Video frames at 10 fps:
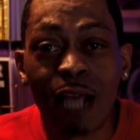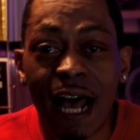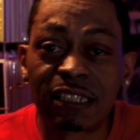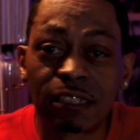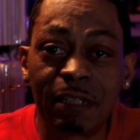
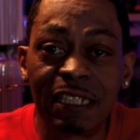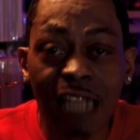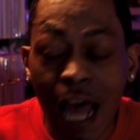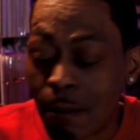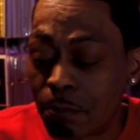guys some of these
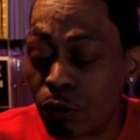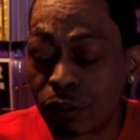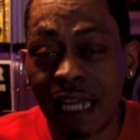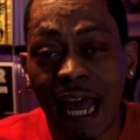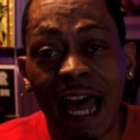comic
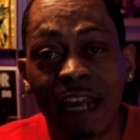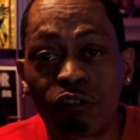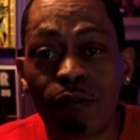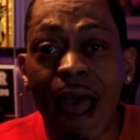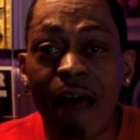books that I
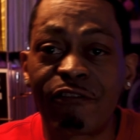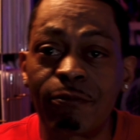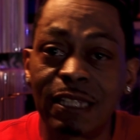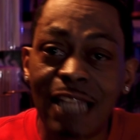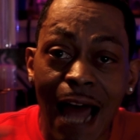grabbed
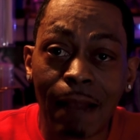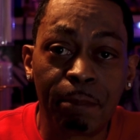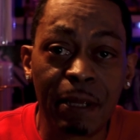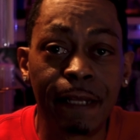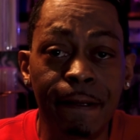from Dollar
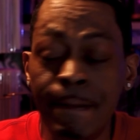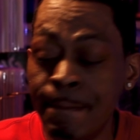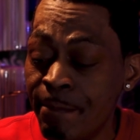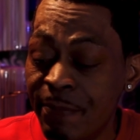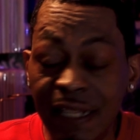Bin.
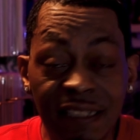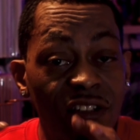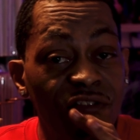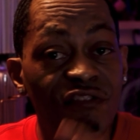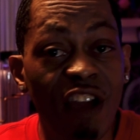
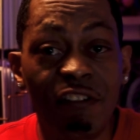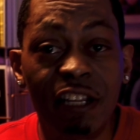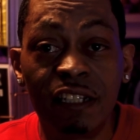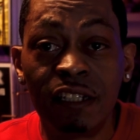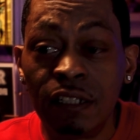These are
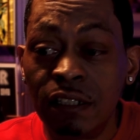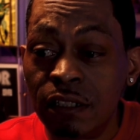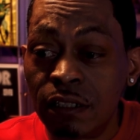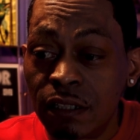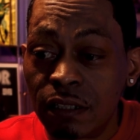very,
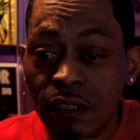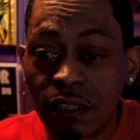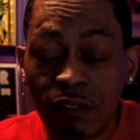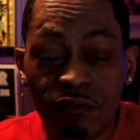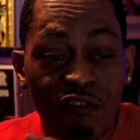
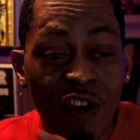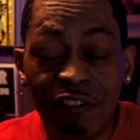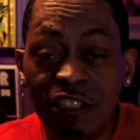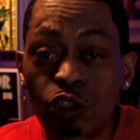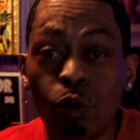
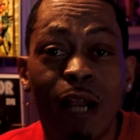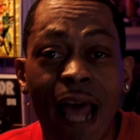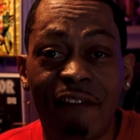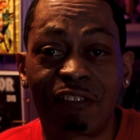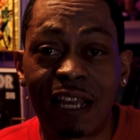very sought
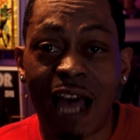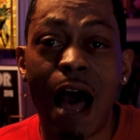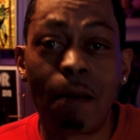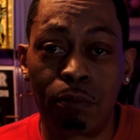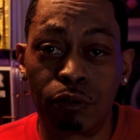after
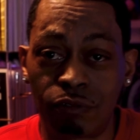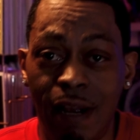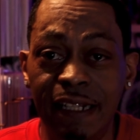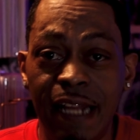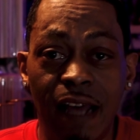comic books
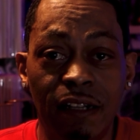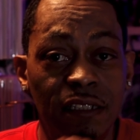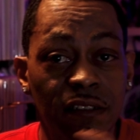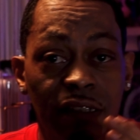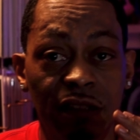right now.
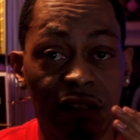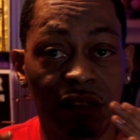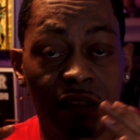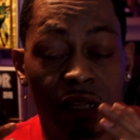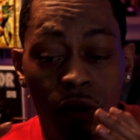This
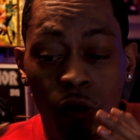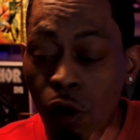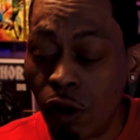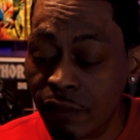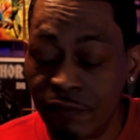is the,
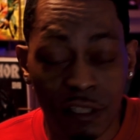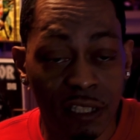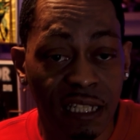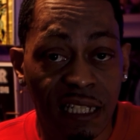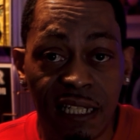all of
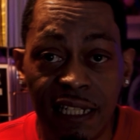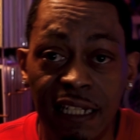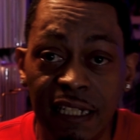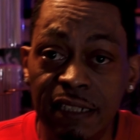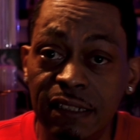the
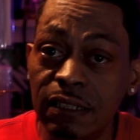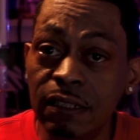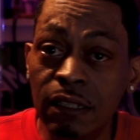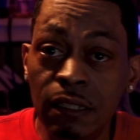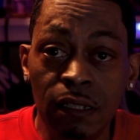keys
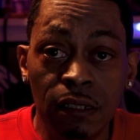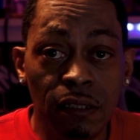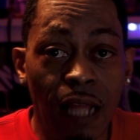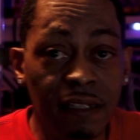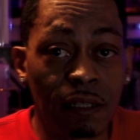
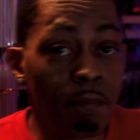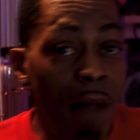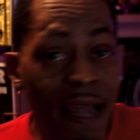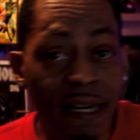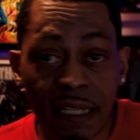like the
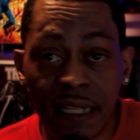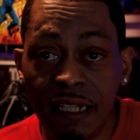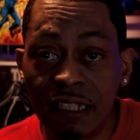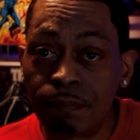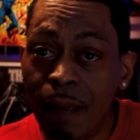minor
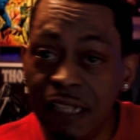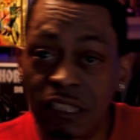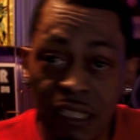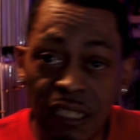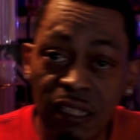keys,
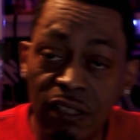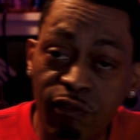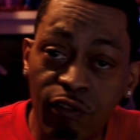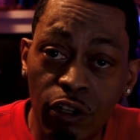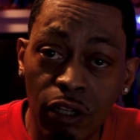major keys
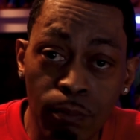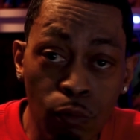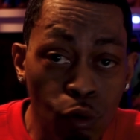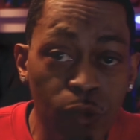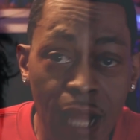for Moon